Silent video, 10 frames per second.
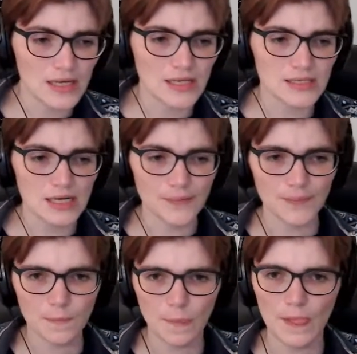is
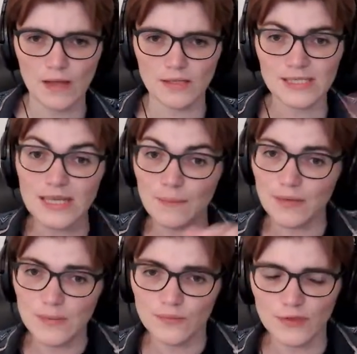the
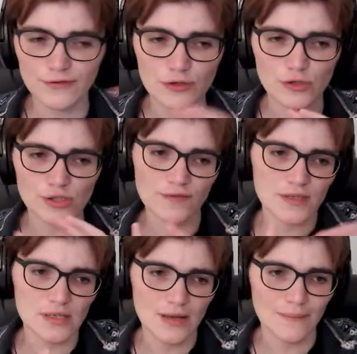CMB, the photons of the
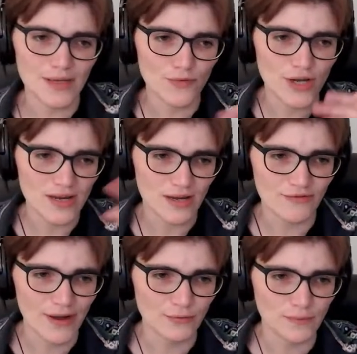CMB
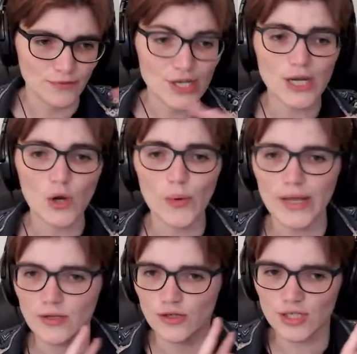breaking
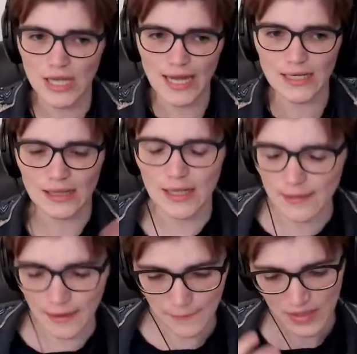away. Just adding that
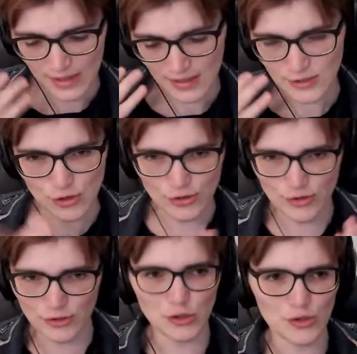there
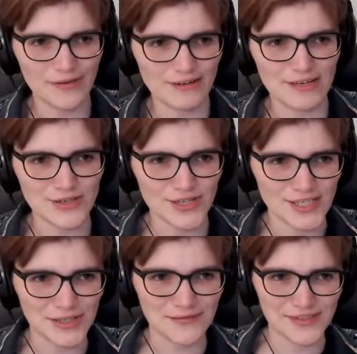to your very
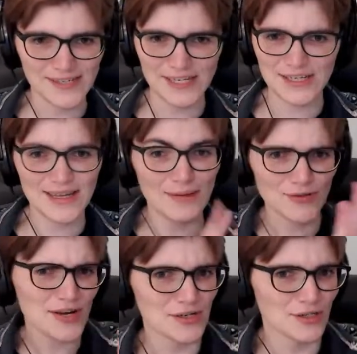interesting conversation that I'm
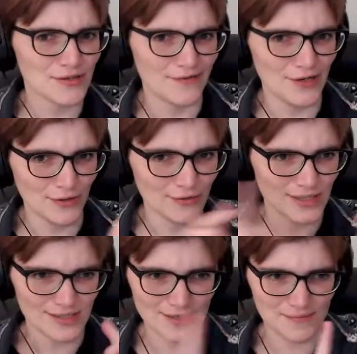trying not to follow
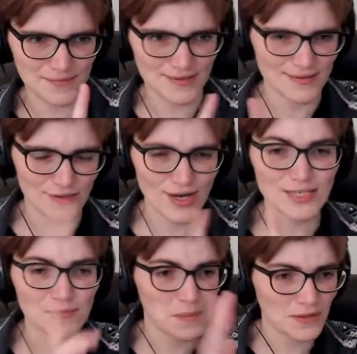because it keeps
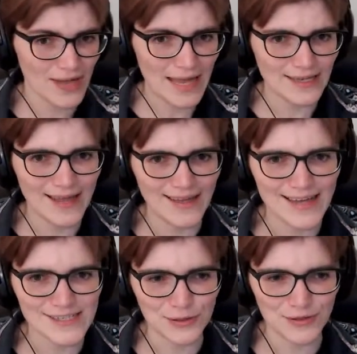distracting me. But
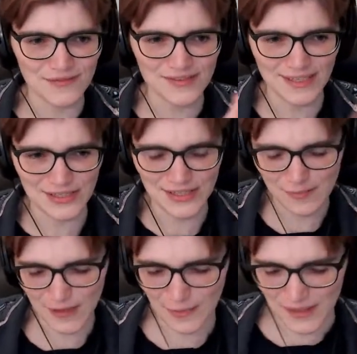excellent conversation.
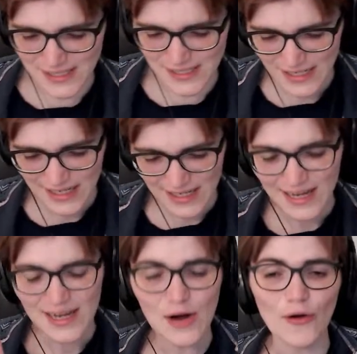Keep it up, guys.
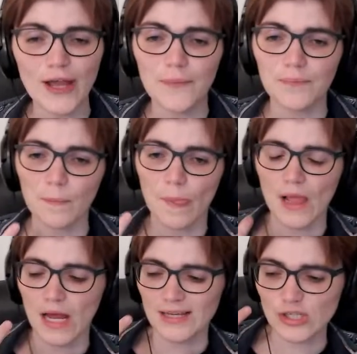Okay,
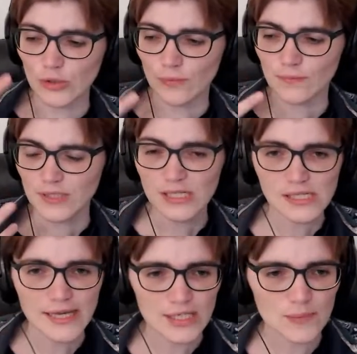so
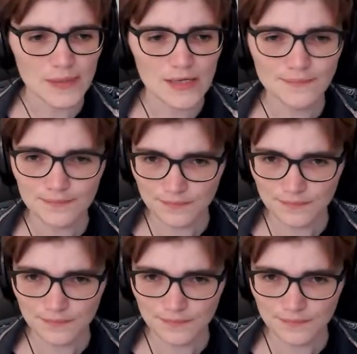CCHB